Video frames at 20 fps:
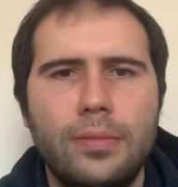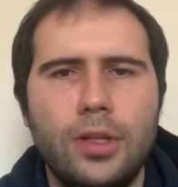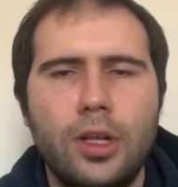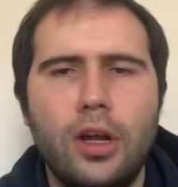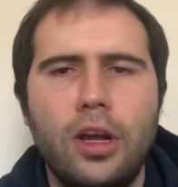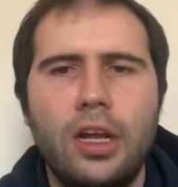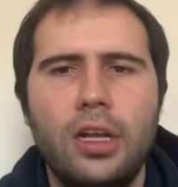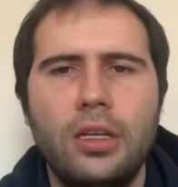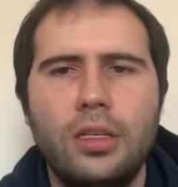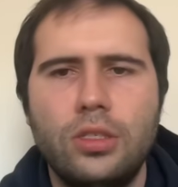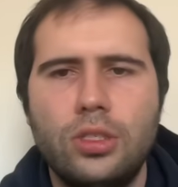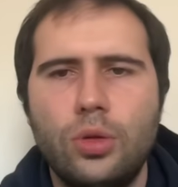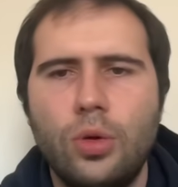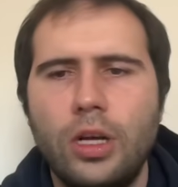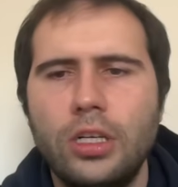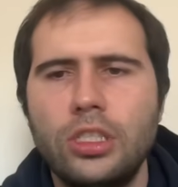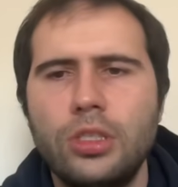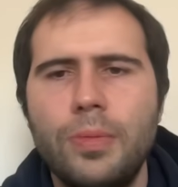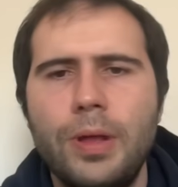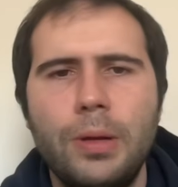All right, so
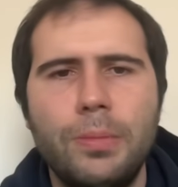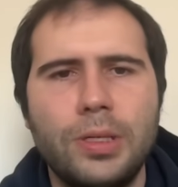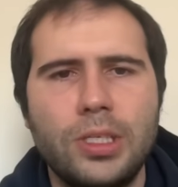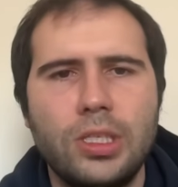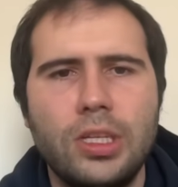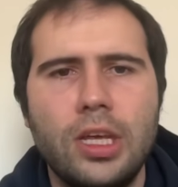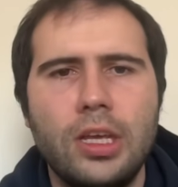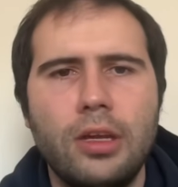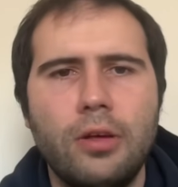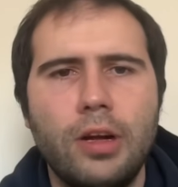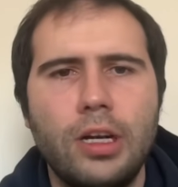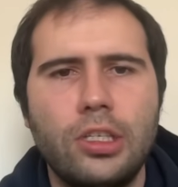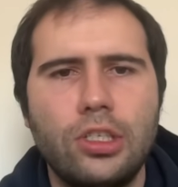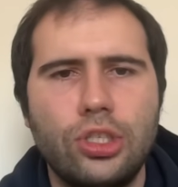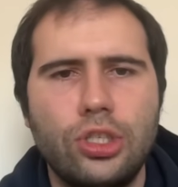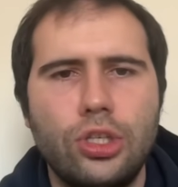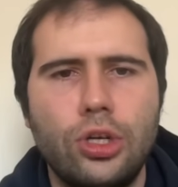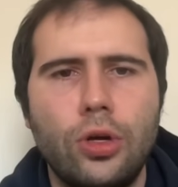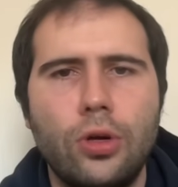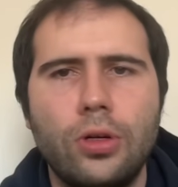I just made a mistake here. I
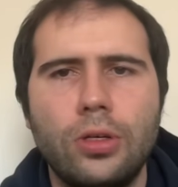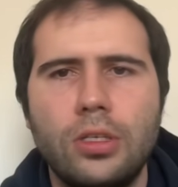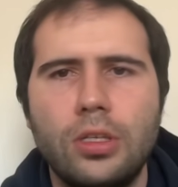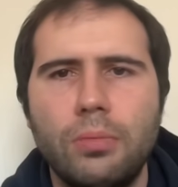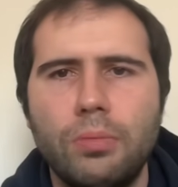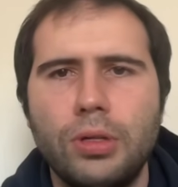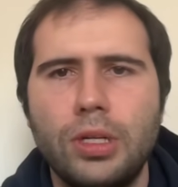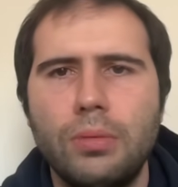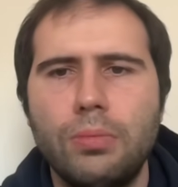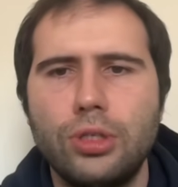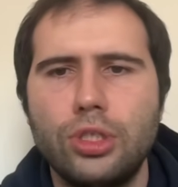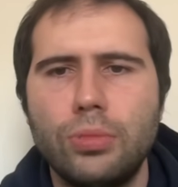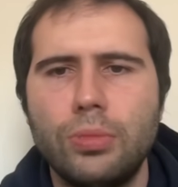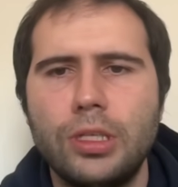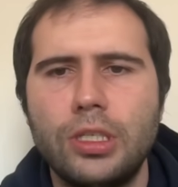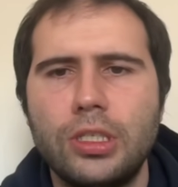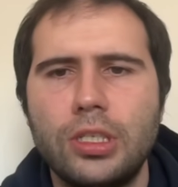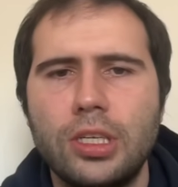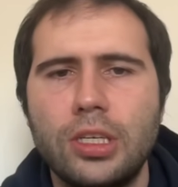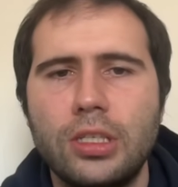just choked and played bishop
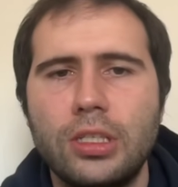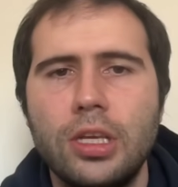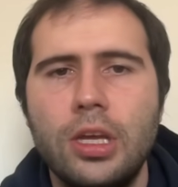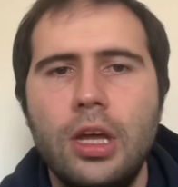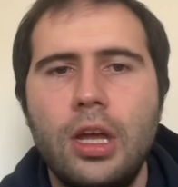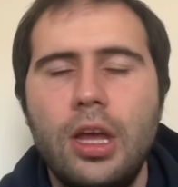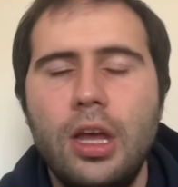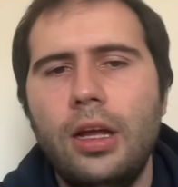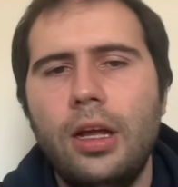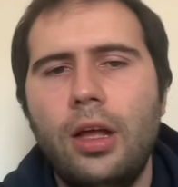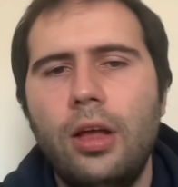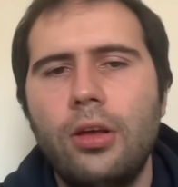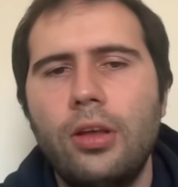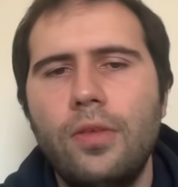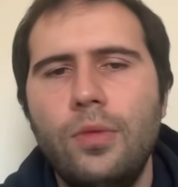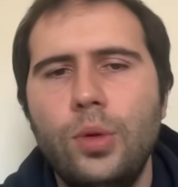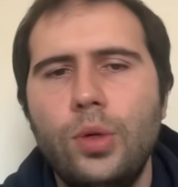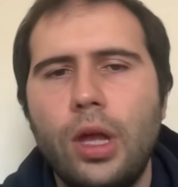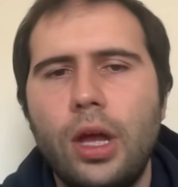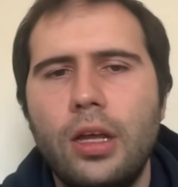e6. I'll
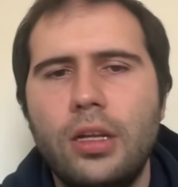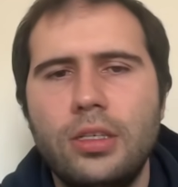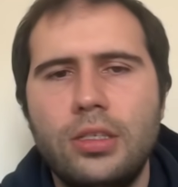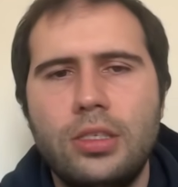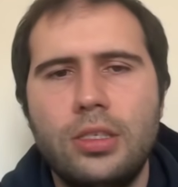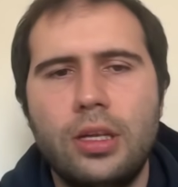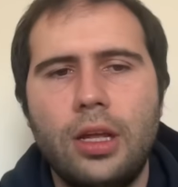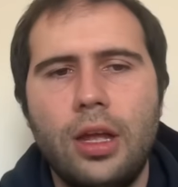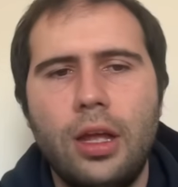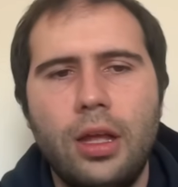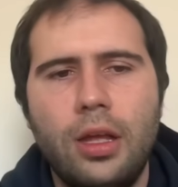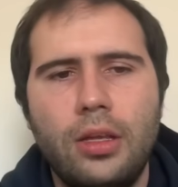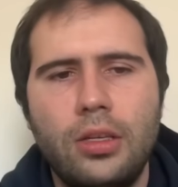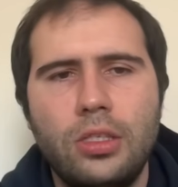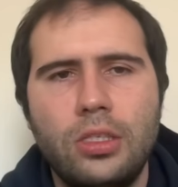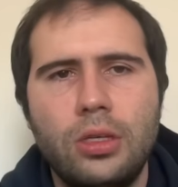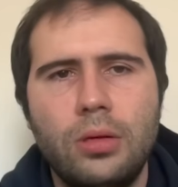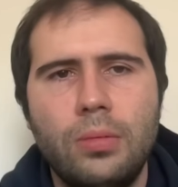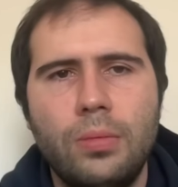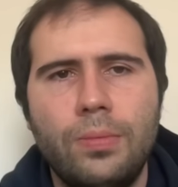give you guys a
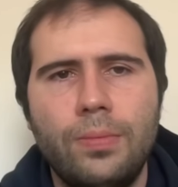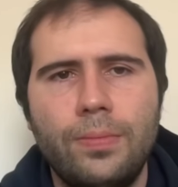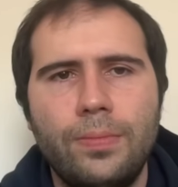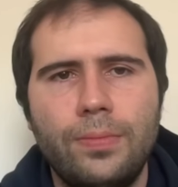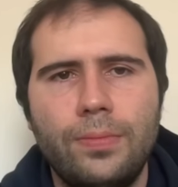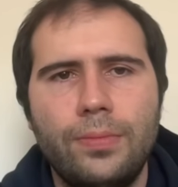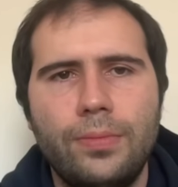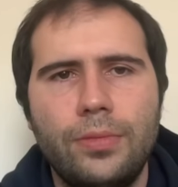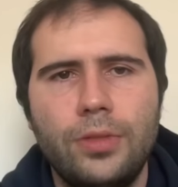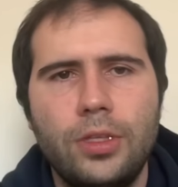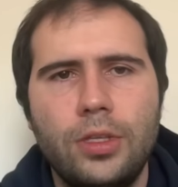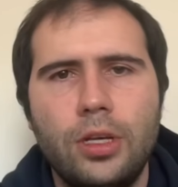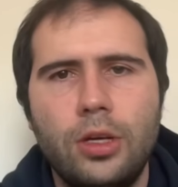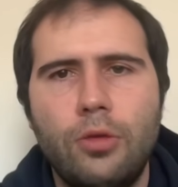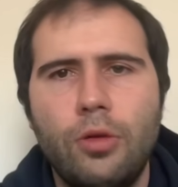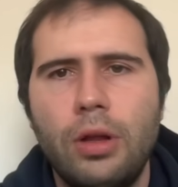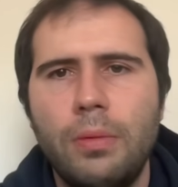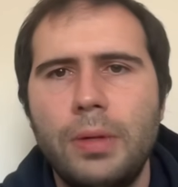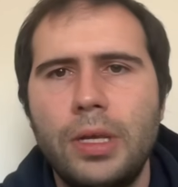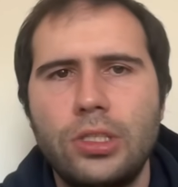
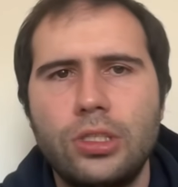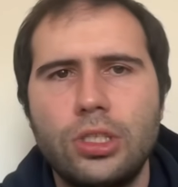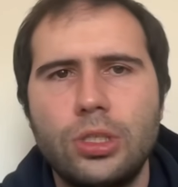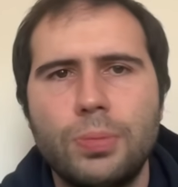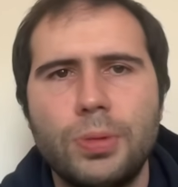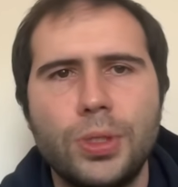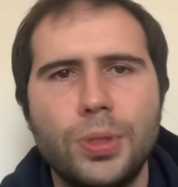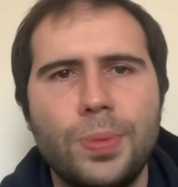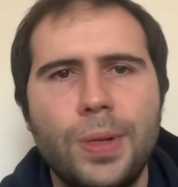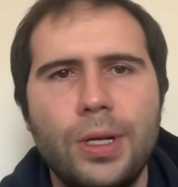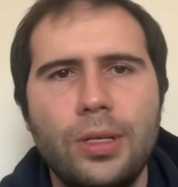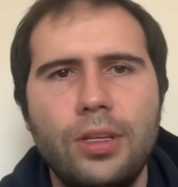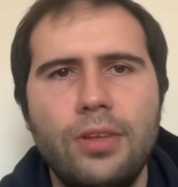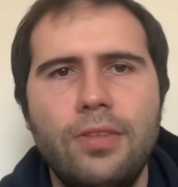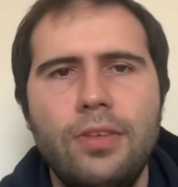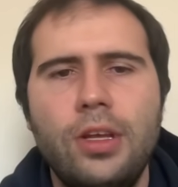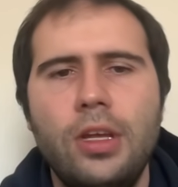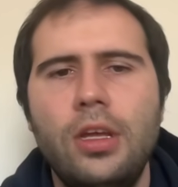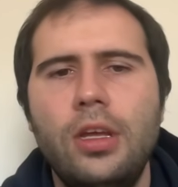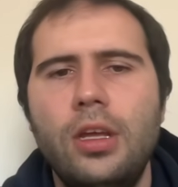grandmaster's
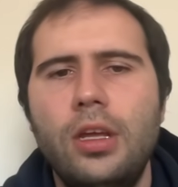perspective.